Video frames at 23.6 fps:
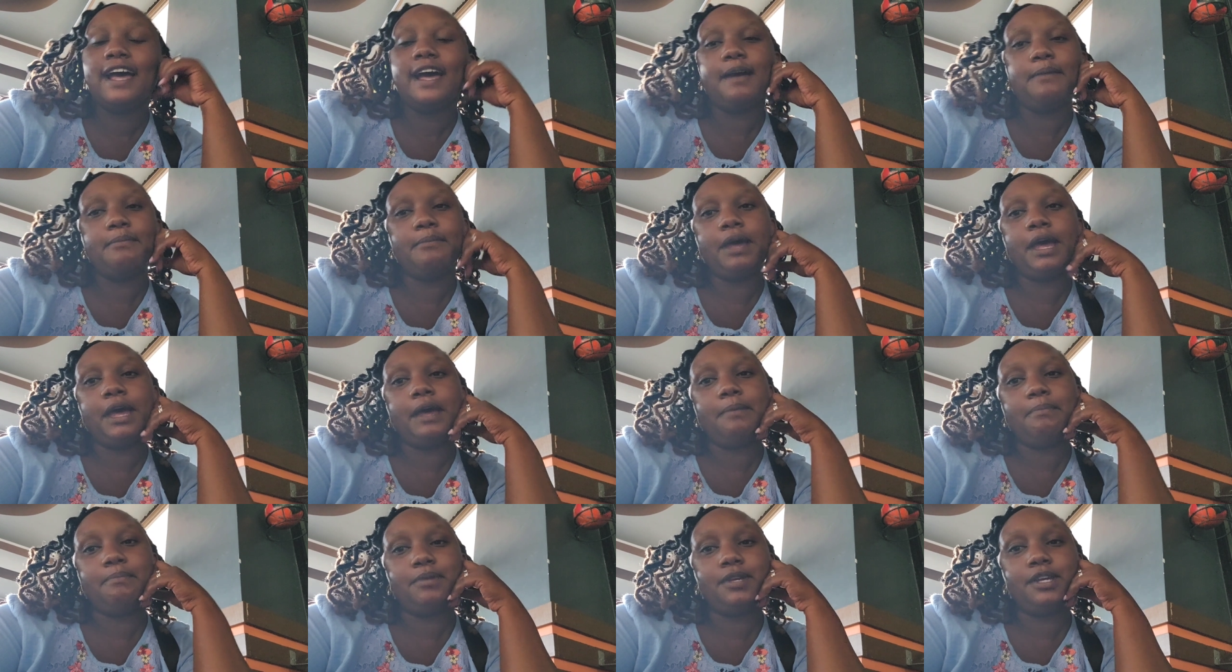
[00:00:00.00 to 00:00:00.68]
I'm
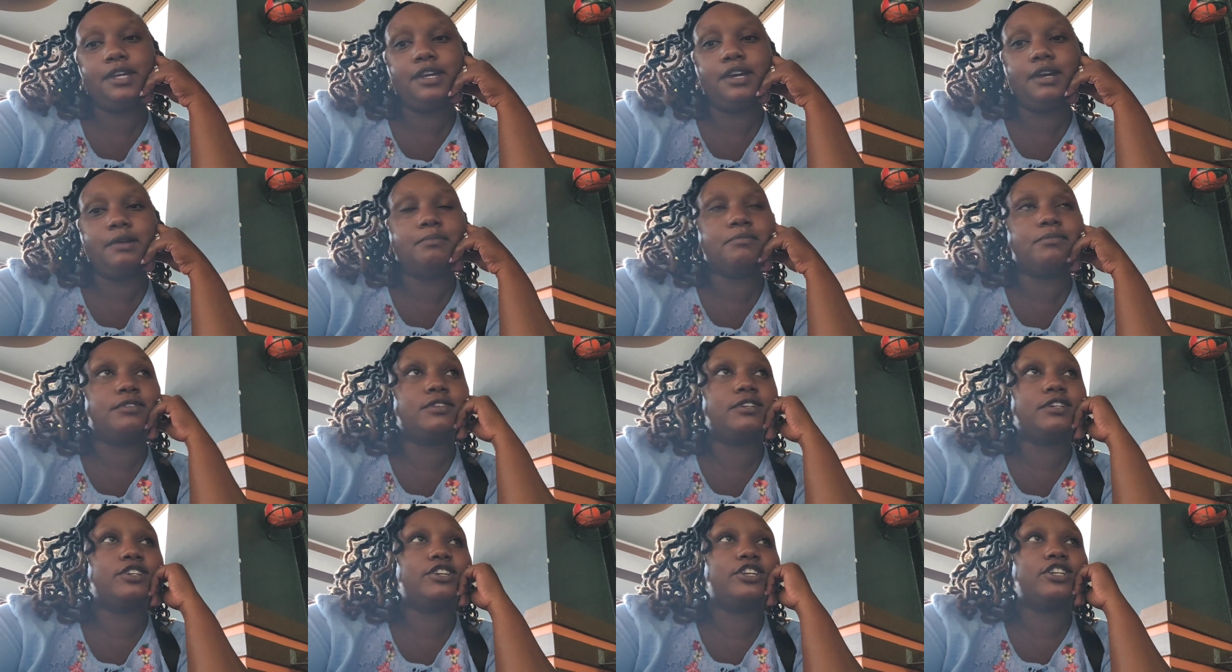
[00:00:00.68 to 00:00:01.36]
happy, I'm
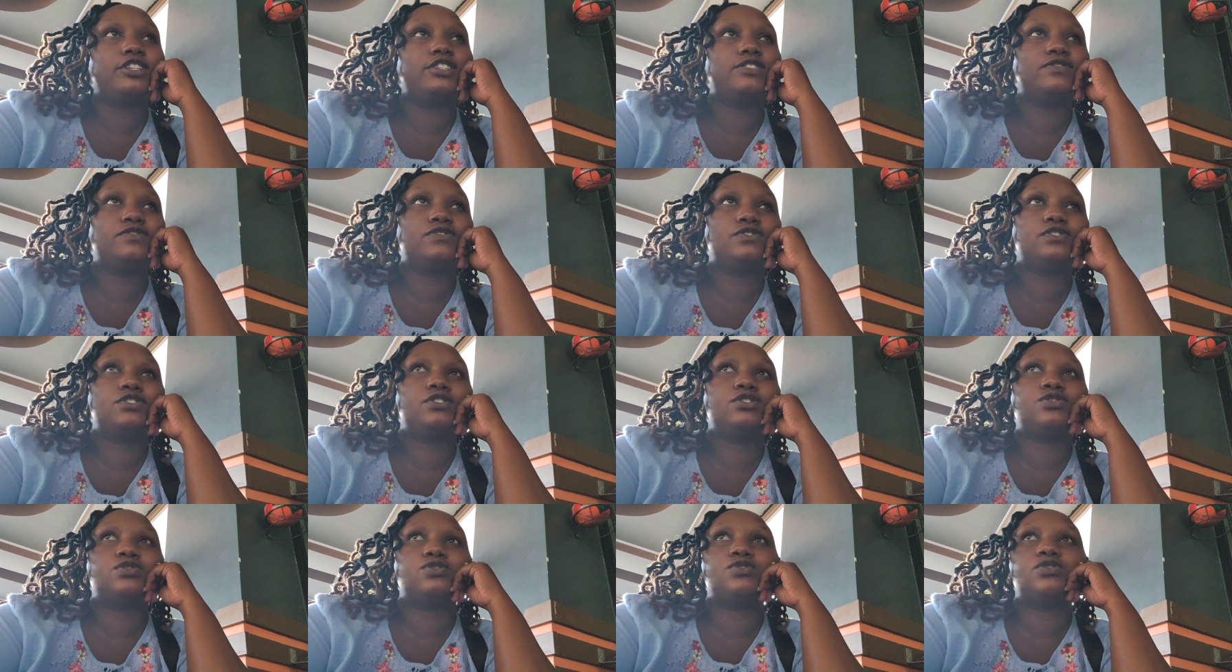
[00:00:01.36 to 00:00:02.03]

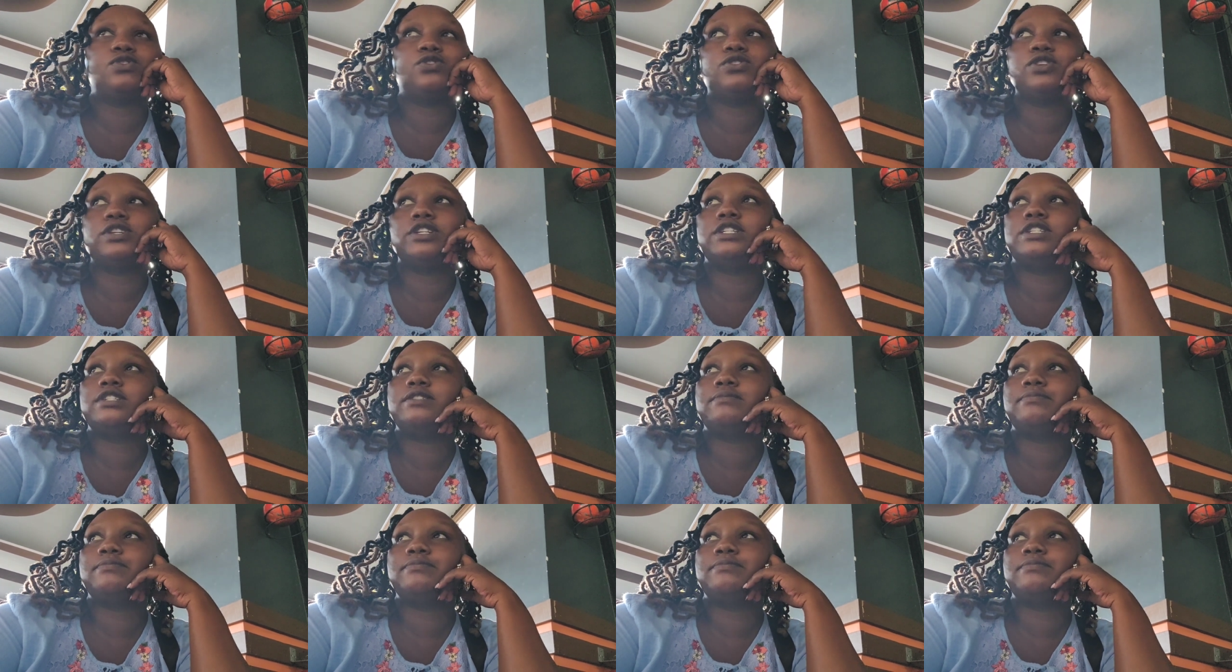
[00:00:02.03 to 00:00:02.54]
grateful to God.